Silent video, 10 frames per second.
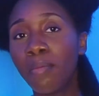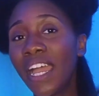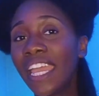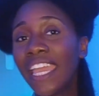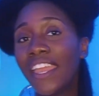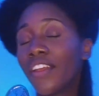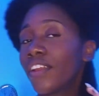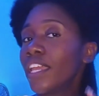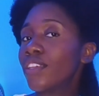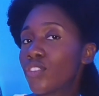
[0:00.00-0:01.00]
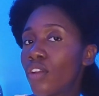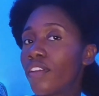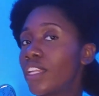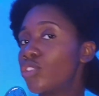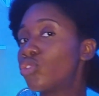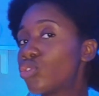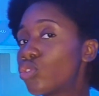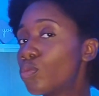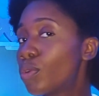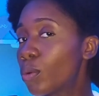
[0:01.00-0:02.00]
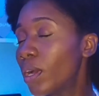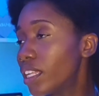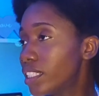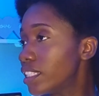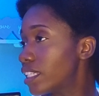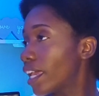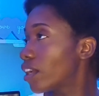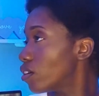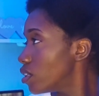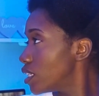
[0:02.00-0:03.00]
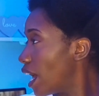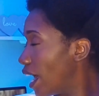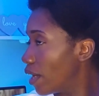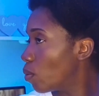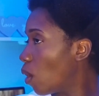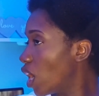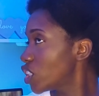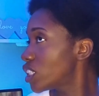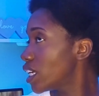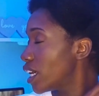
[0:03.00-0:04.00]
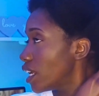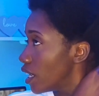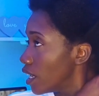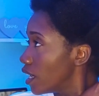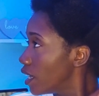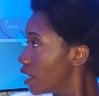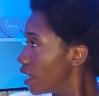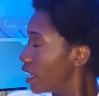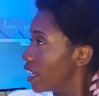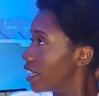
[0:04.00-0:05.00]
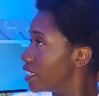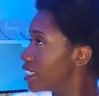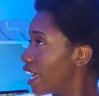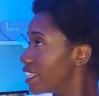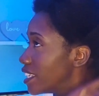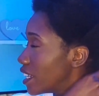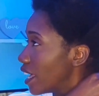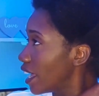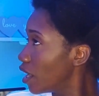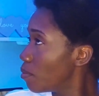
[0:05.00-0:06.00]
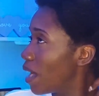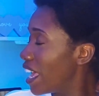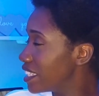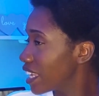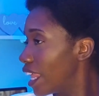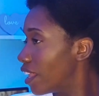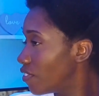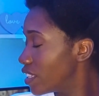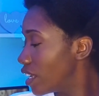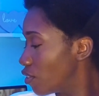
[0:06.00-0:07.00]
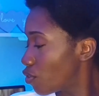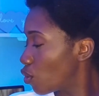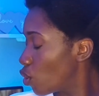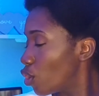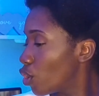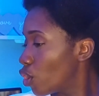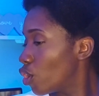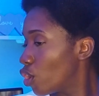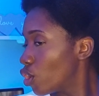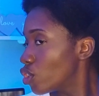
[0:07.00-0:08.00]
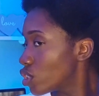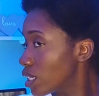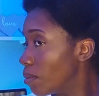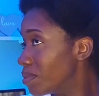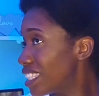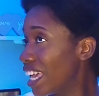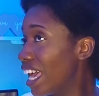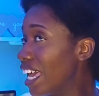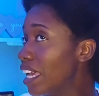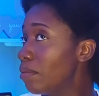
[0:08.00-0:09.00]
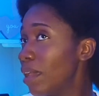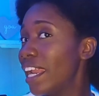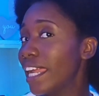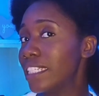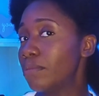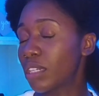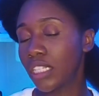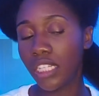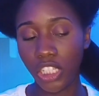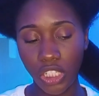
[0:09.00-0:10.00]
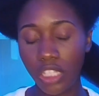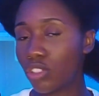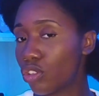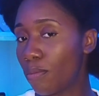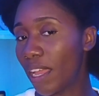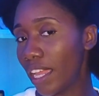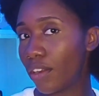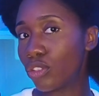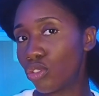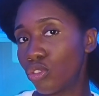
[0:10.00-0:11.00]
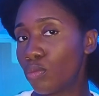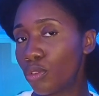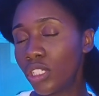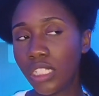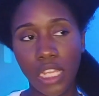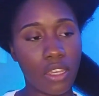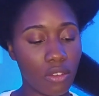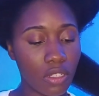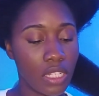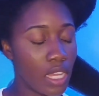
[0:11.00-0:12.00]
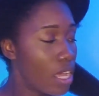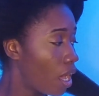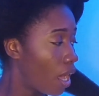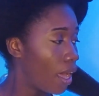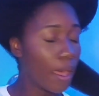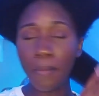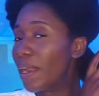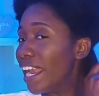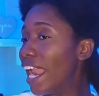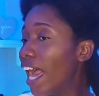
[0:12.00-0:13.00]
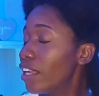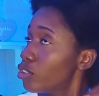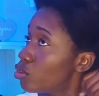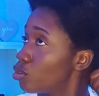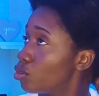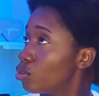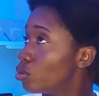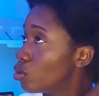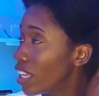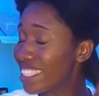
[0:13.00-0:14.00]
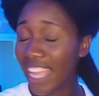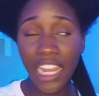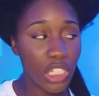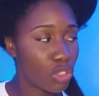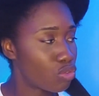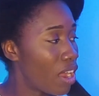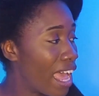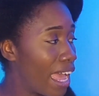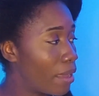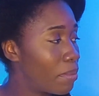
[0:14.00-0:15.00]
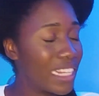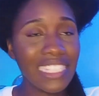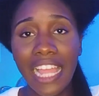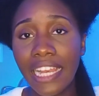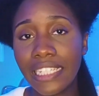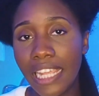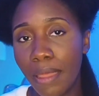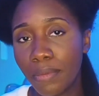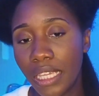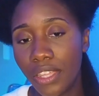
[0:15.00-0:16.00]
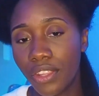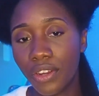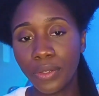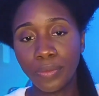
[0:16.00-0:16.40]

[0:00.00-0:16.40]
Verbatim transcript: My hair is already super well detangled. I washed it and I did a hair mask. I left it in for some time and I deep conditioned so my hair is super detangled. Um, not too, it's not dry, but it's not damp either.